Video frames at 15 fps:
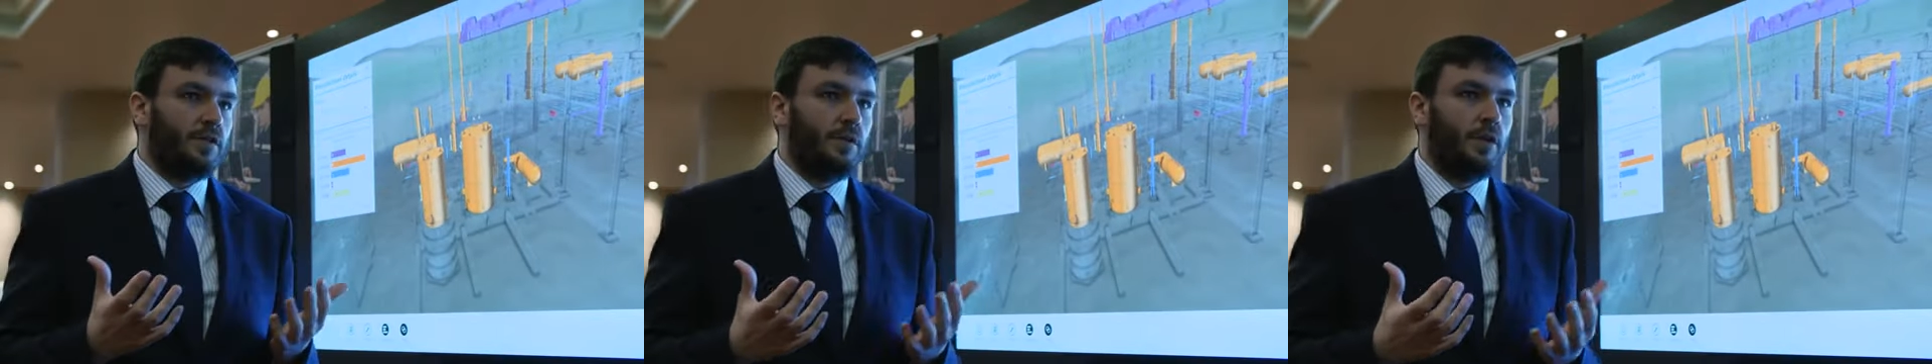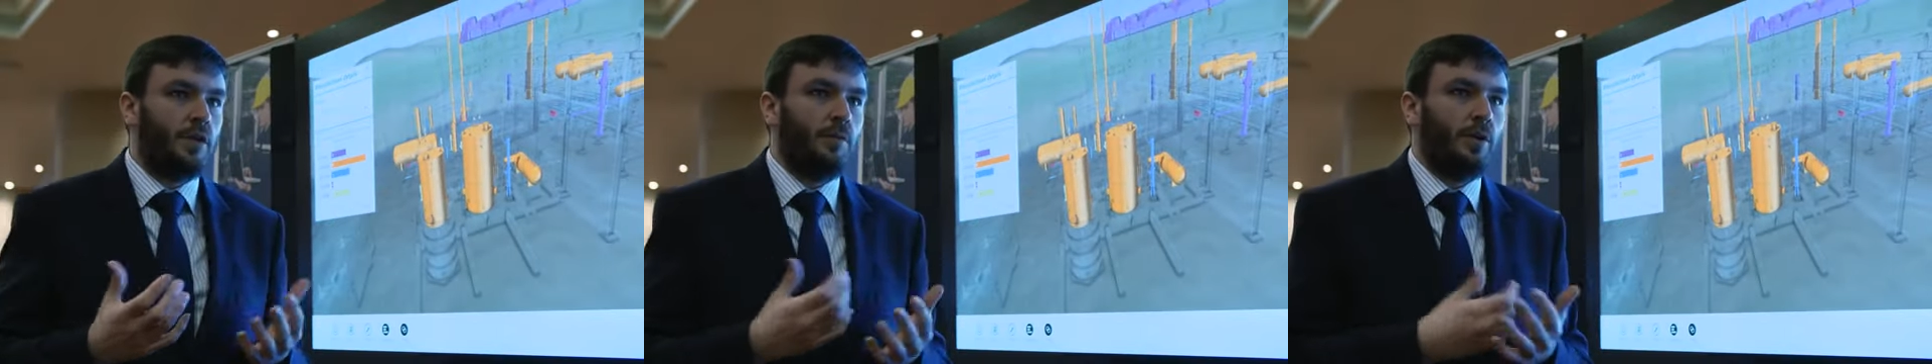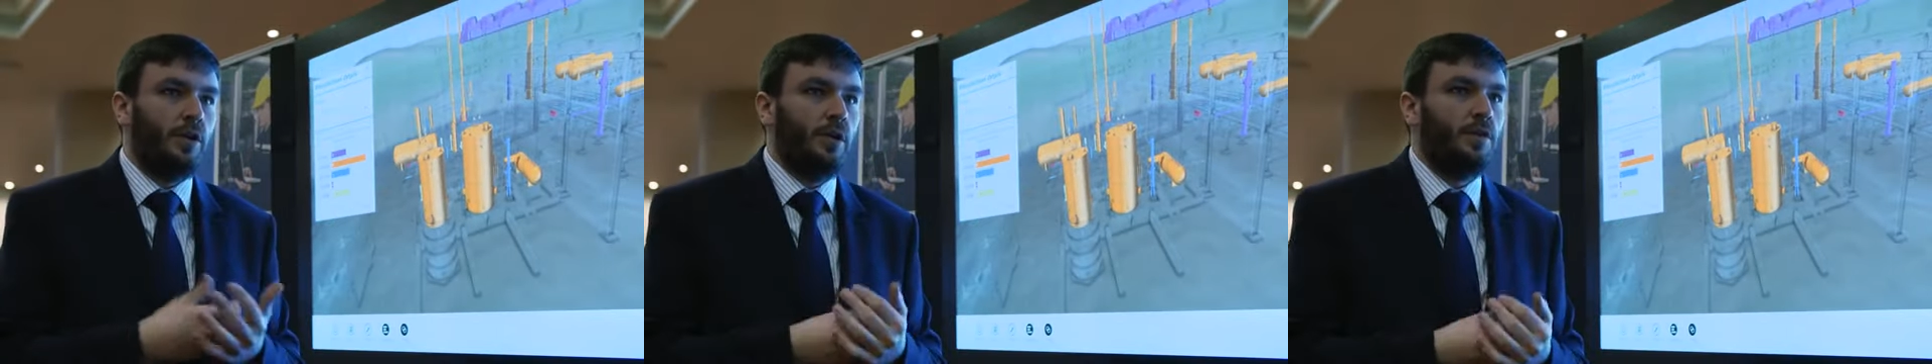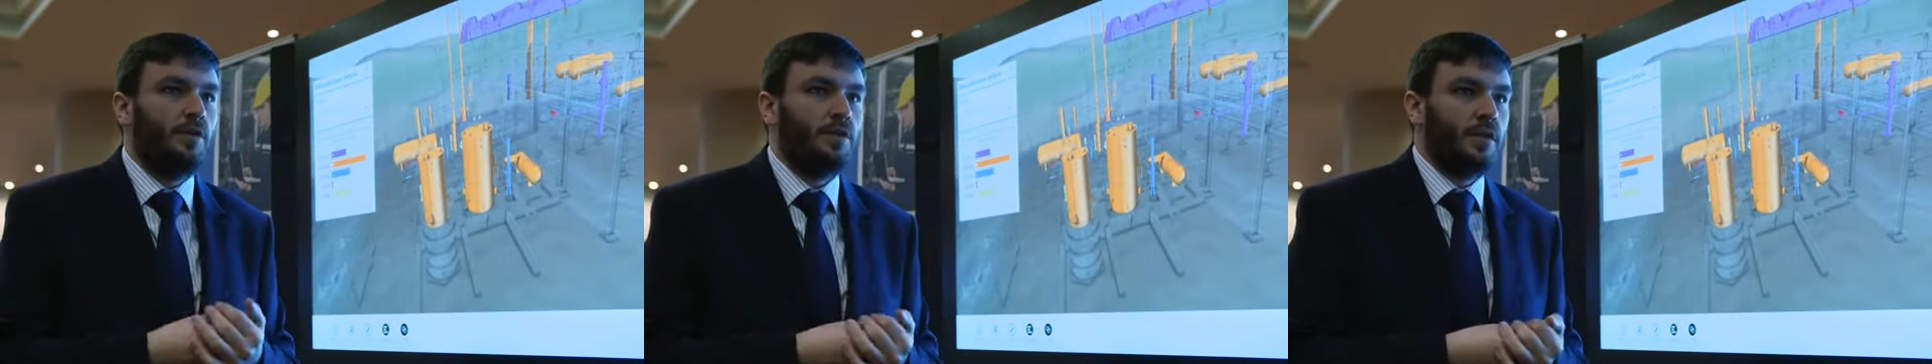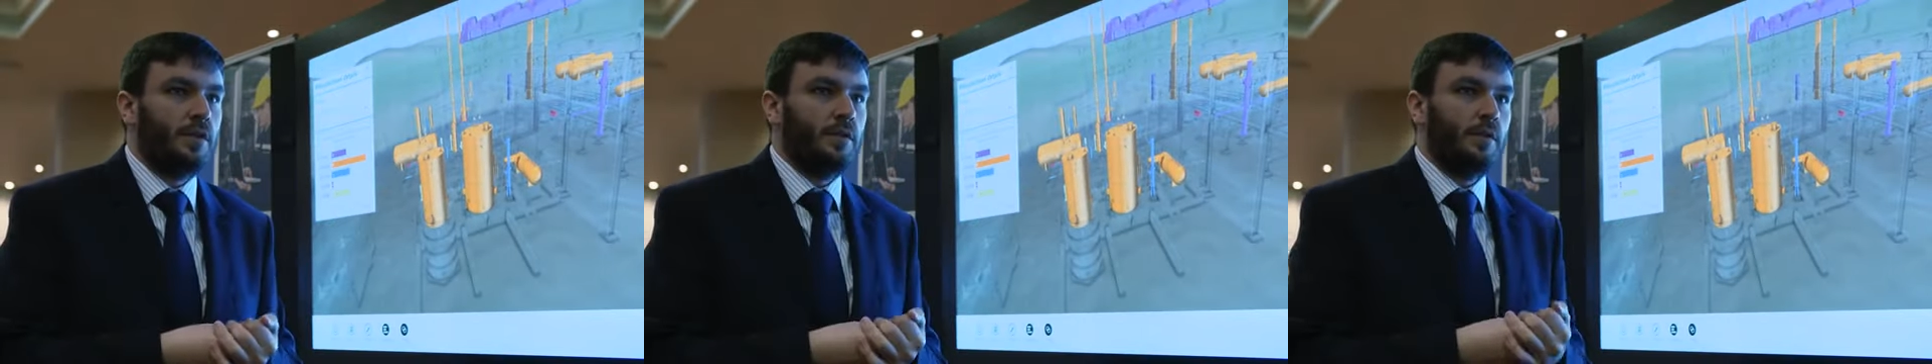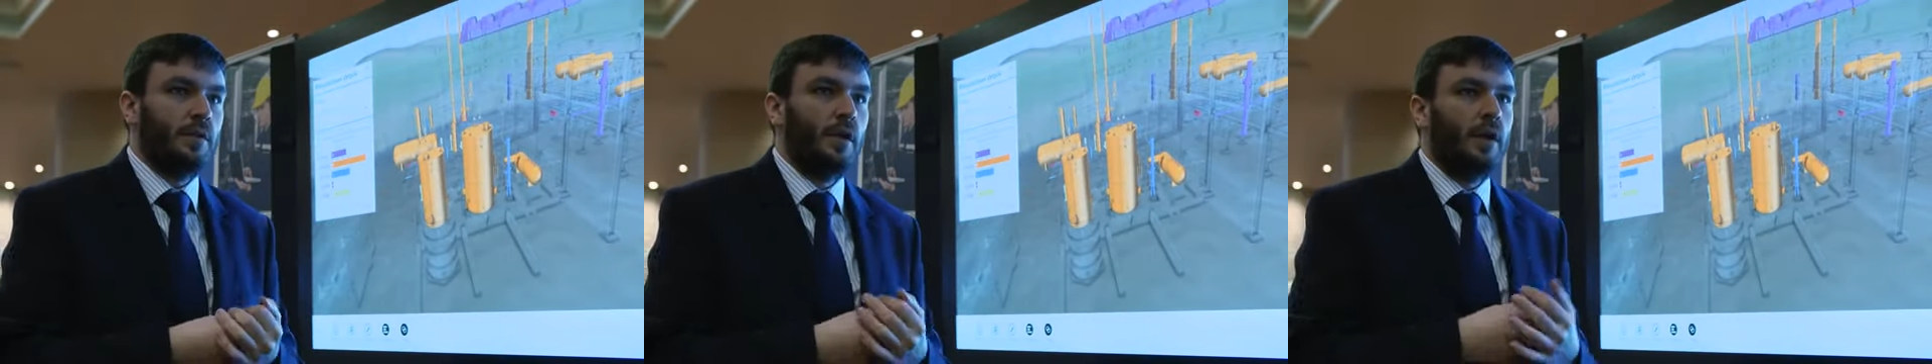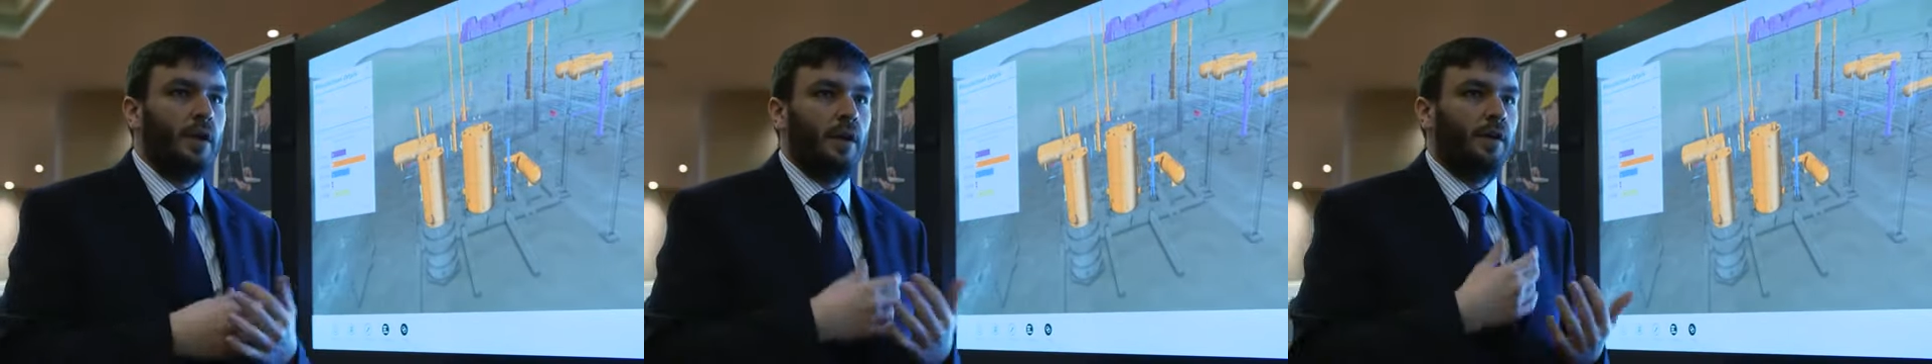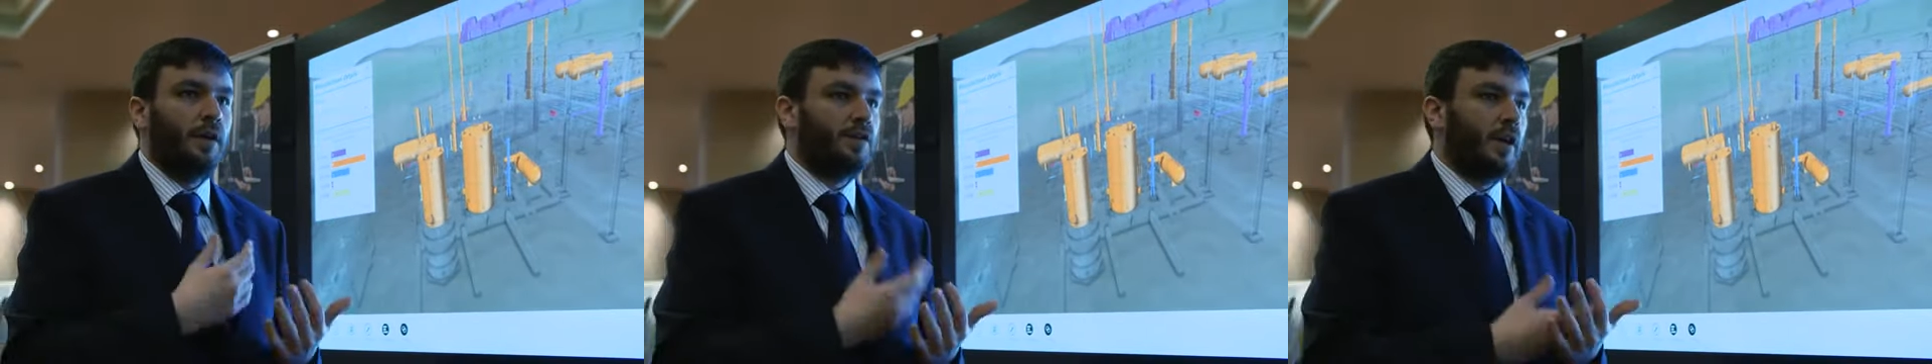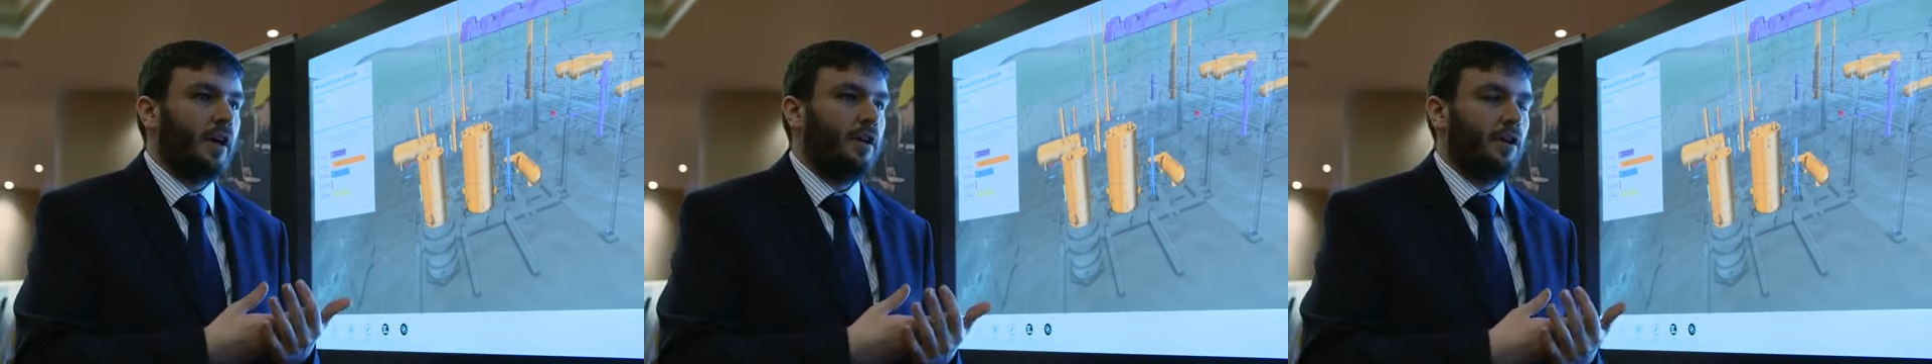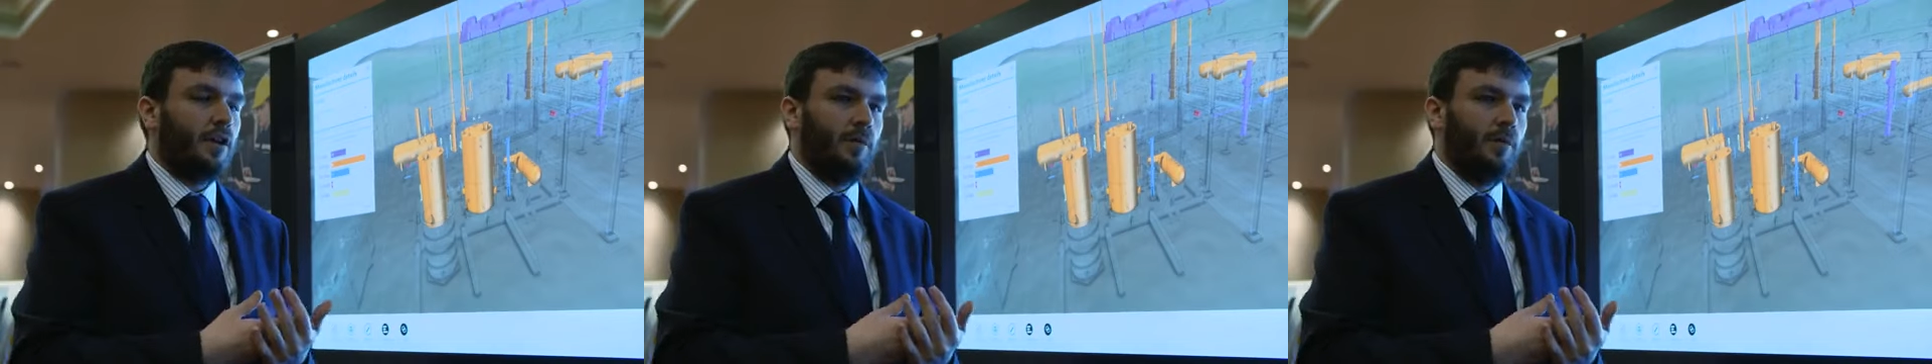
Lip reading: So it could be used in design,